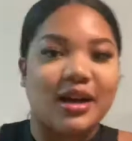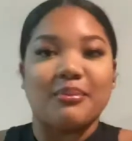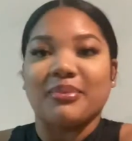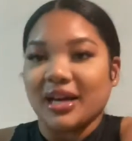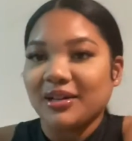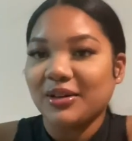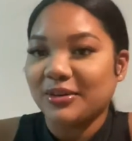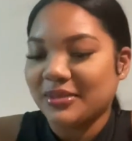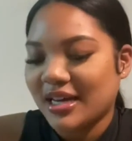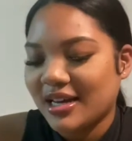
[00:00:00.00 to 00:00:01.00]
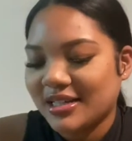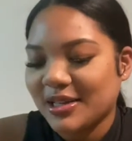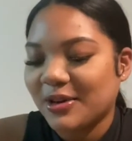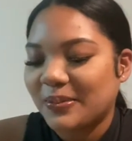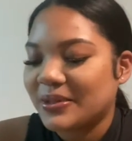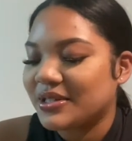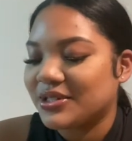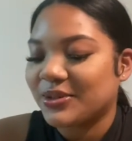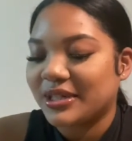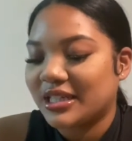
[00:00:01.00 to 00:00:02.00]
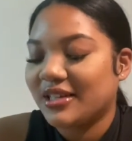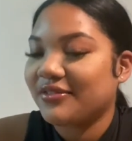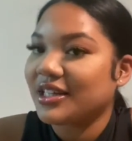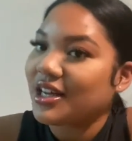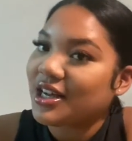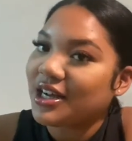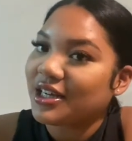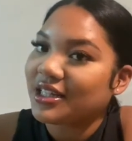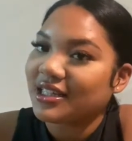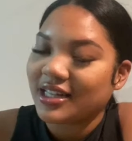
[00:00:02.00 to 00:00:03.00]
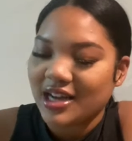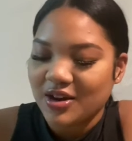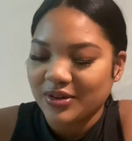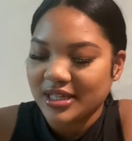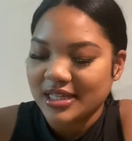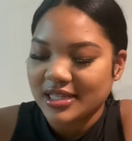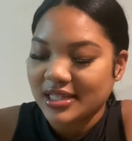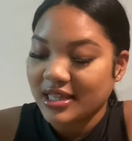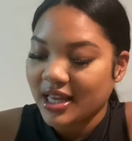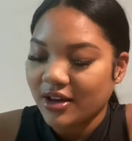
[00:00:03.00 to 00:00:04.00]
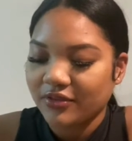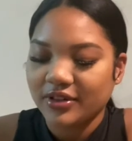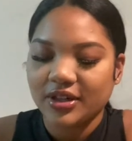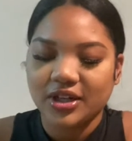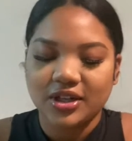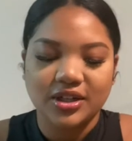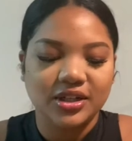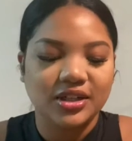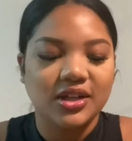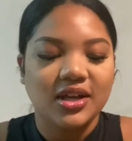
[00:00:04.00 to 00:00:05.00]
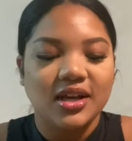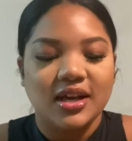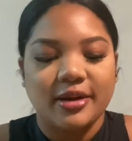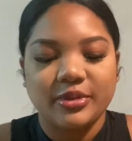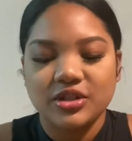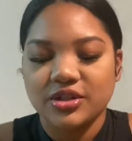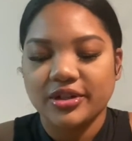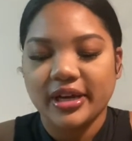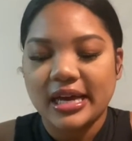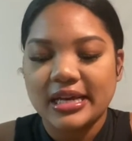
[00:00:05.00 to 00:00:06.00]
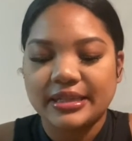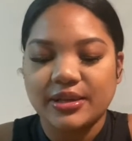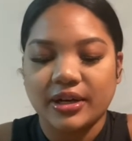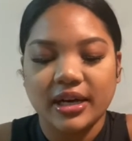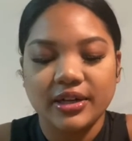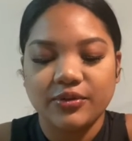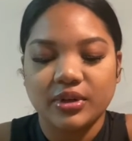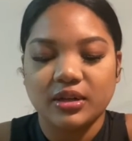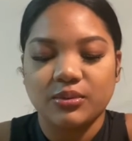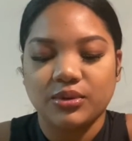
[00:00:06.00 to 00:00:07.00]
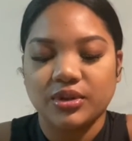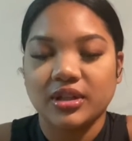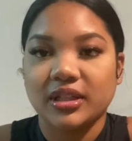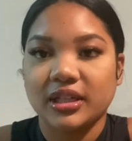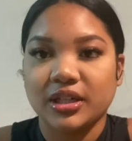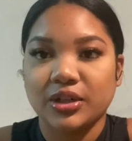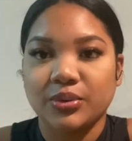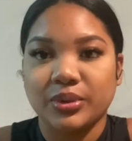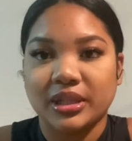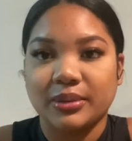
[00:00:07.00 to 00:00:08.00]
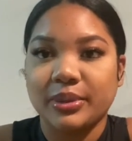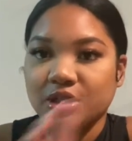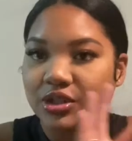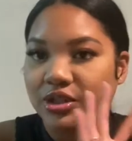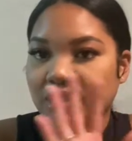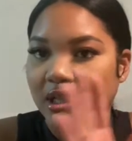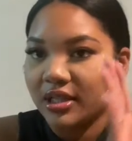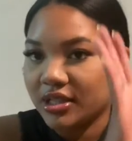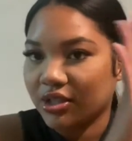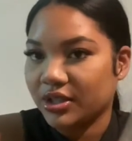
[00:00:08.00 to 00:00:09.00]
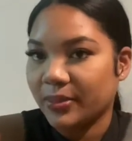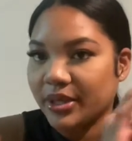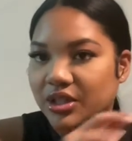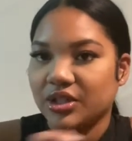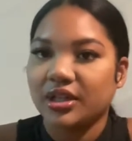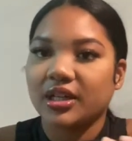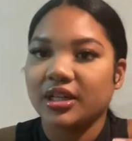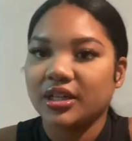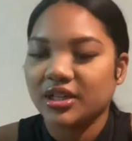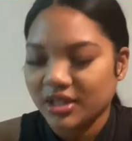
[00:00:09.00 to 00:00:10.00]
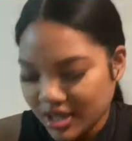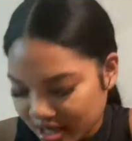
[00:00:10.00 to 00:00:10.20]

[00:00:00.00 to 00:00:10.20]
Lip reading: I'm back home, guys. I hope you enjoyed the vlog. Now is the outfit haul. I'm gonna show you guys kind of what I wore there with pictures. I'll insert the picture here.